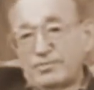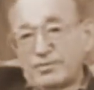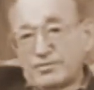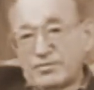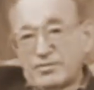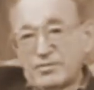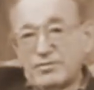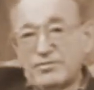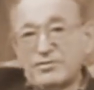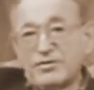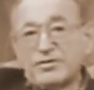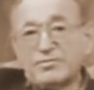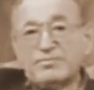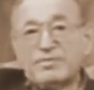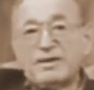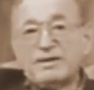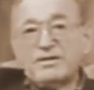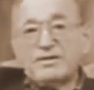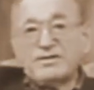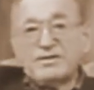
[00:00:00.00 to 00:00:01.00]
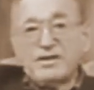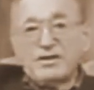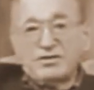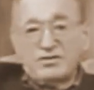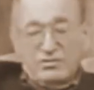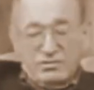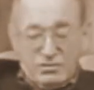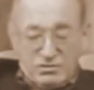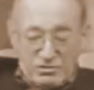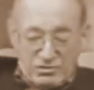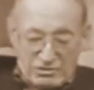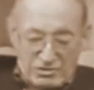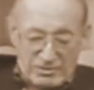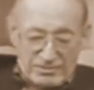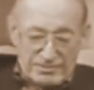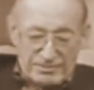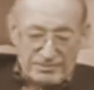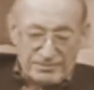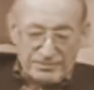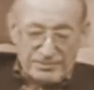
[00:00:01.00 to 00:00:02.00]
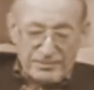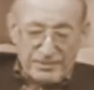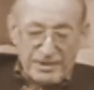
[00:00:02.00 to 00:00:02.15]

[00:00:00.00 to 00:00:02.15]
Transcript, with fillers: pursue this, but he said, look,